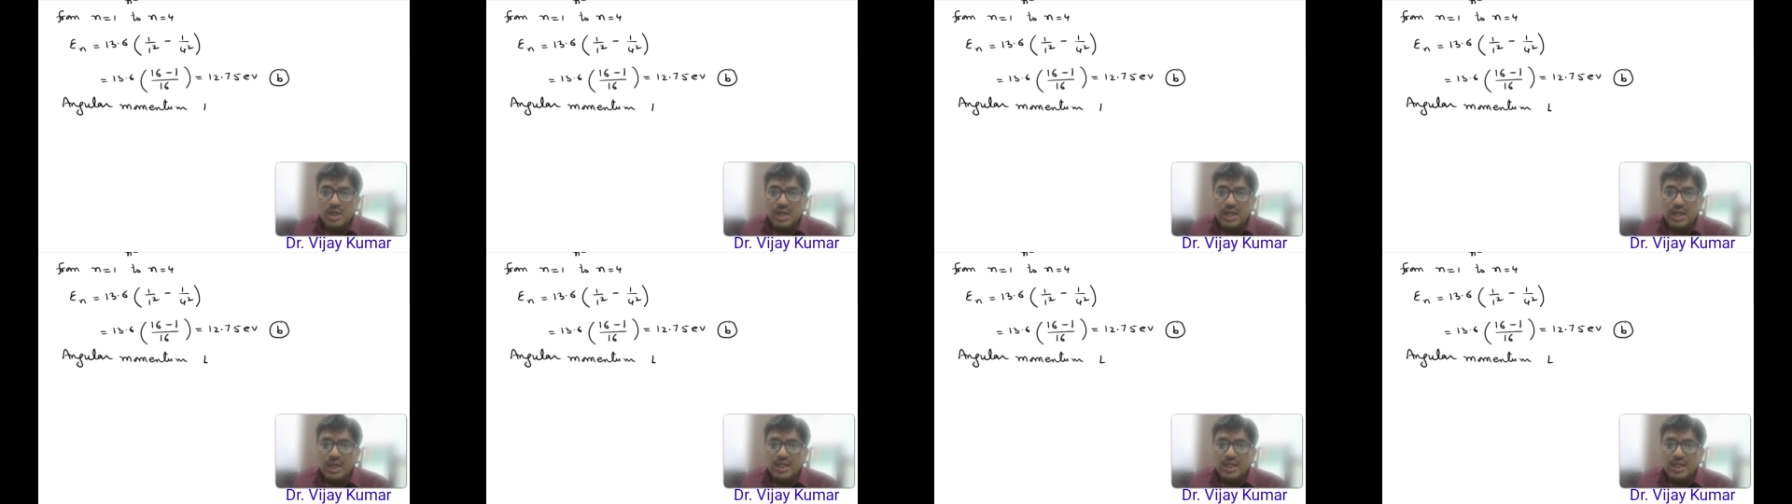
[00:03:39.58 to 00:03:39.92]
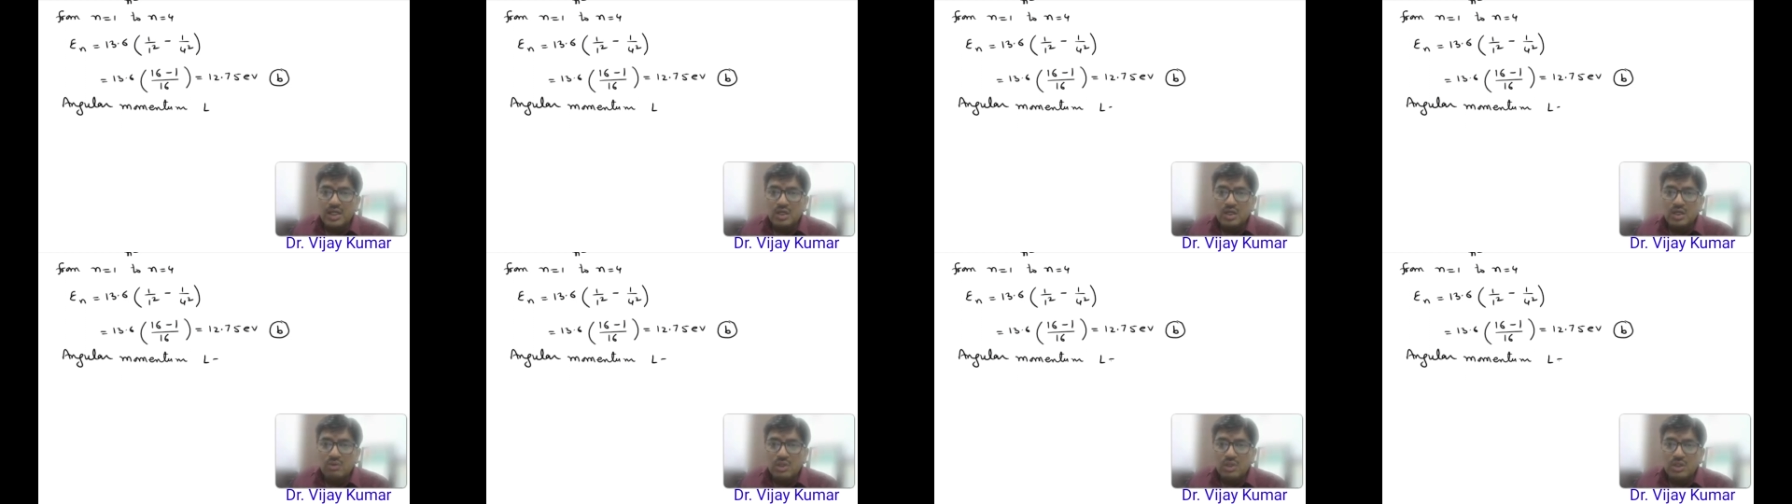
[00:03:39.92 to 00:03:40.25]
L
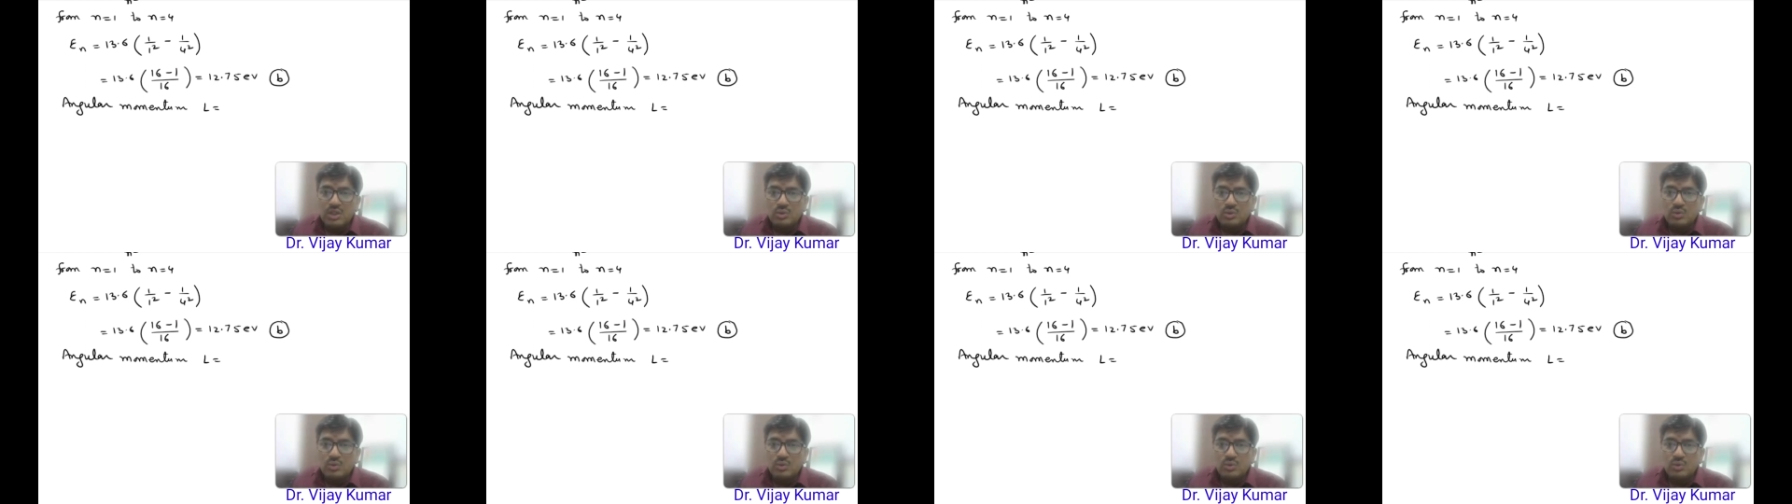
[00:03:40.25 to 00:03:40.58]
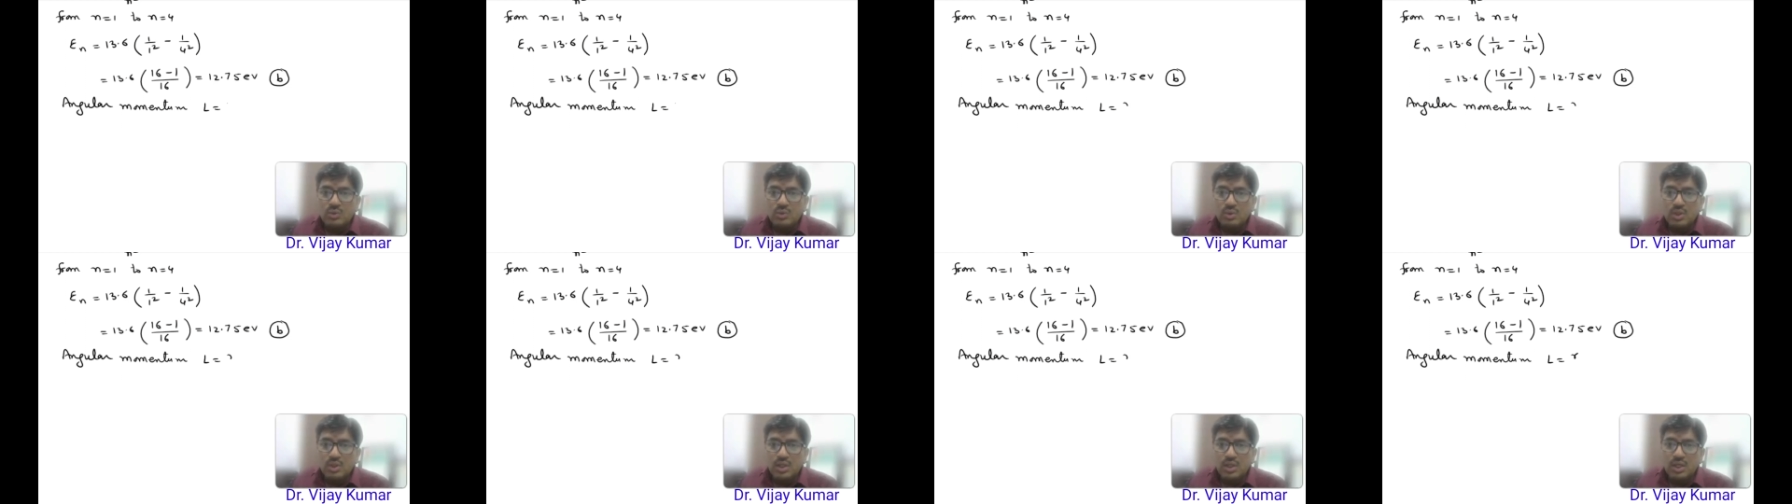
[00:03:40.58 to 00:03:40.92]
equal
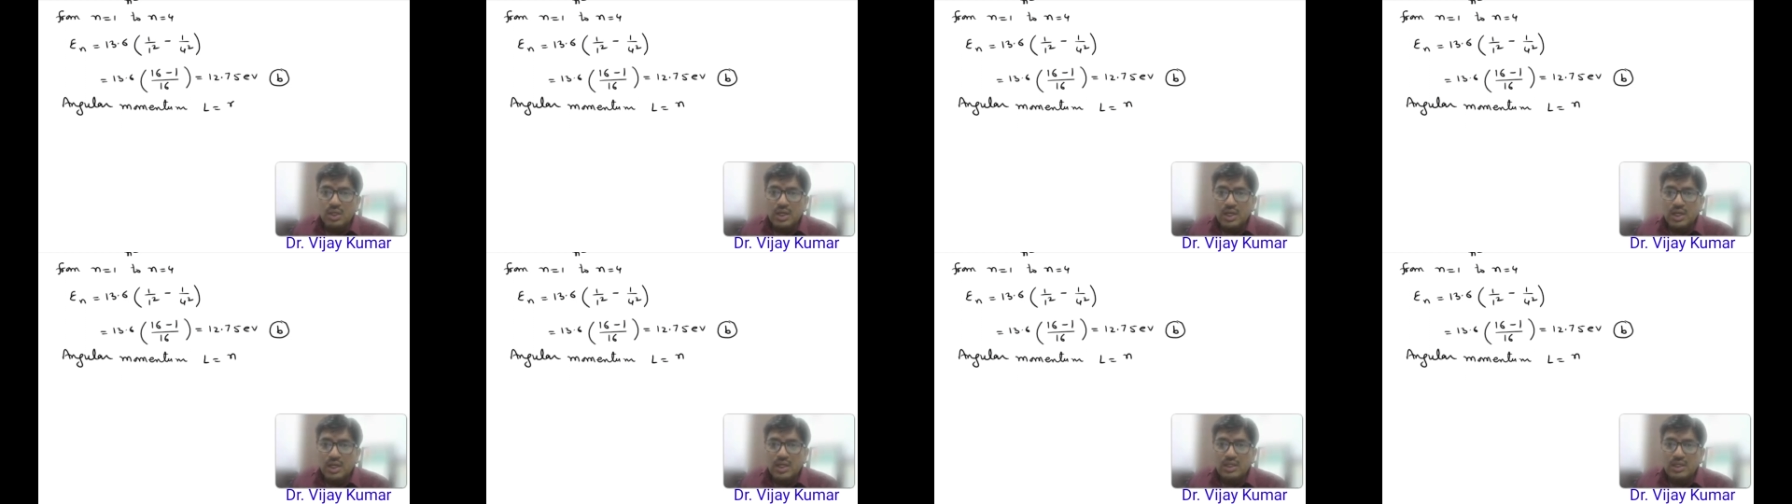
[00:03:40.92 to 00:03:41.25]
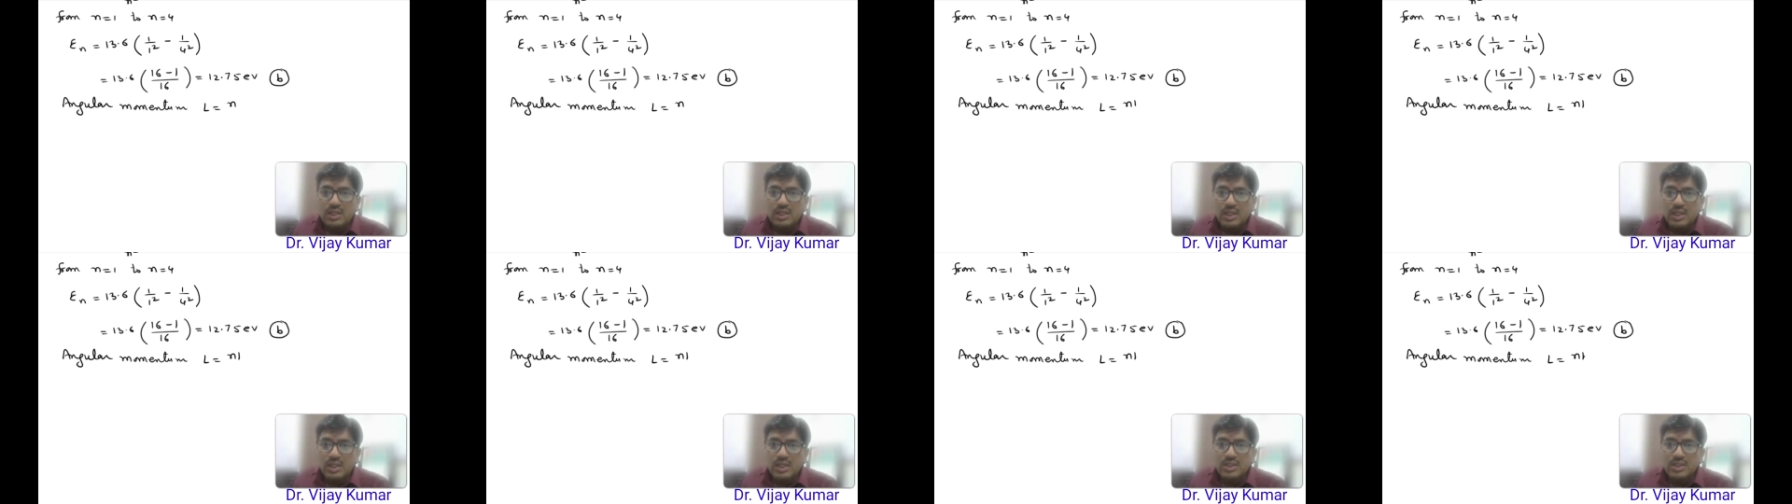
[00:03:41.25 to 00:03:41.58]
to
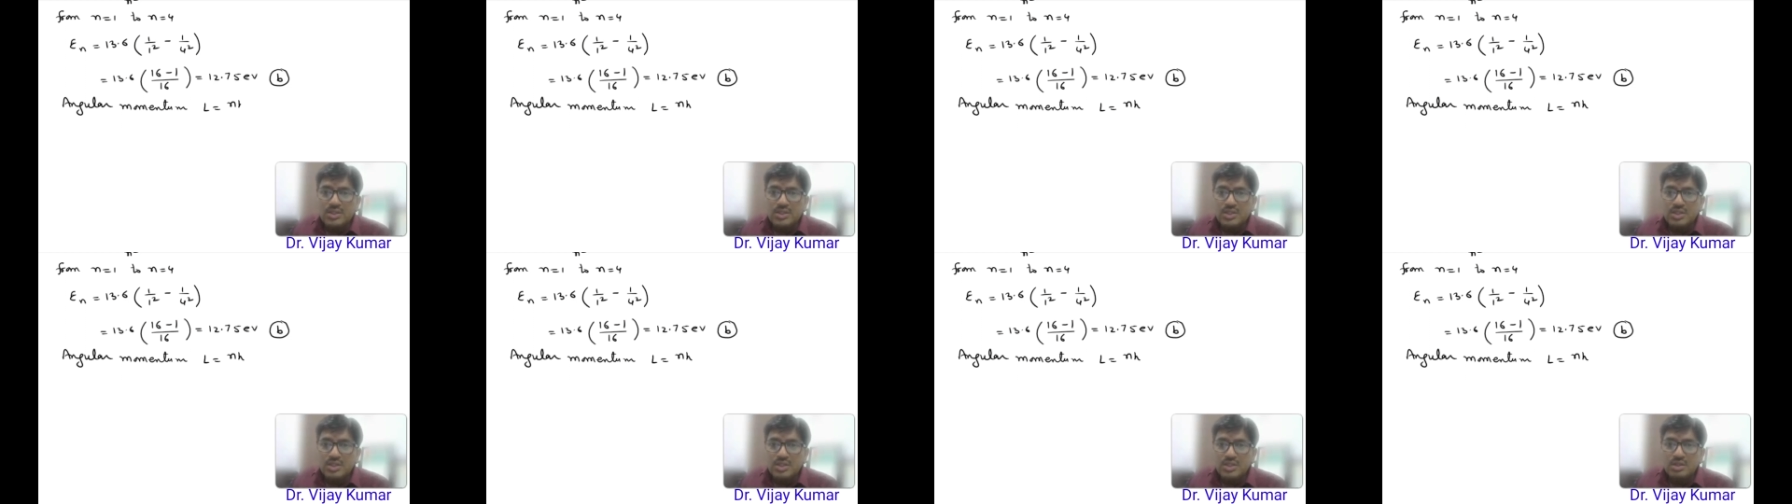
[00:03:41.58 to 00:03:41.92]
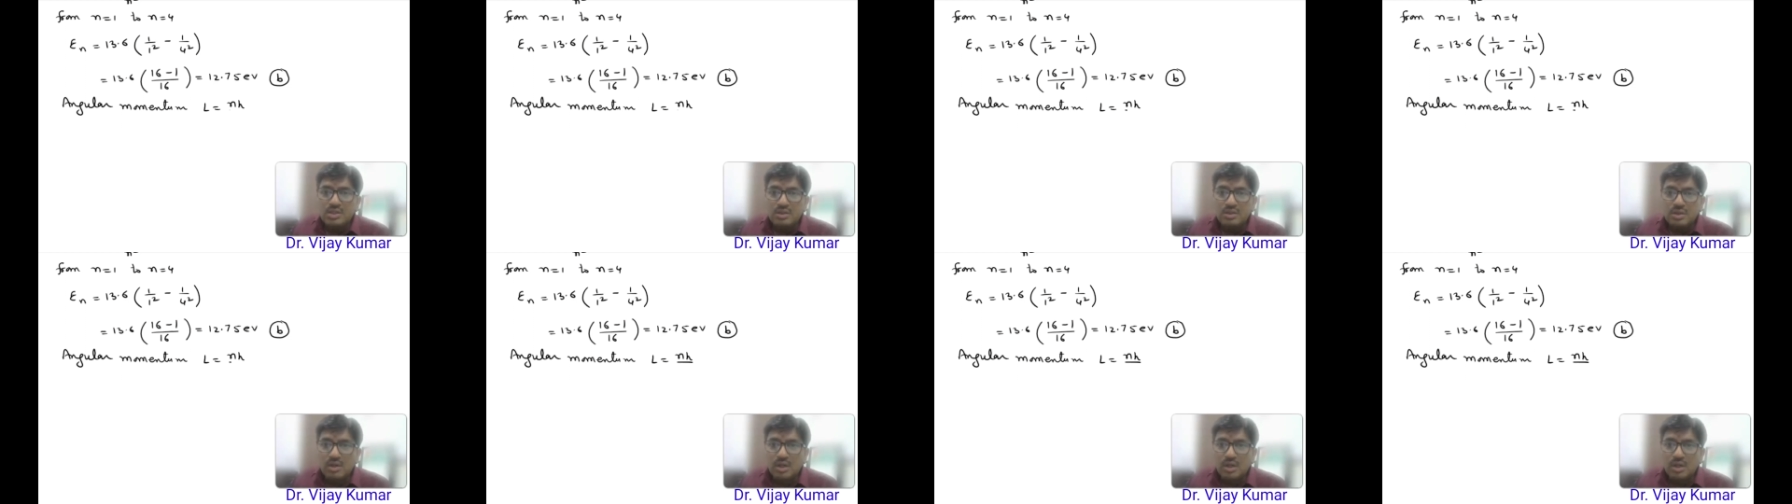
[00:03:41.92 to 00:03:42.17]
NH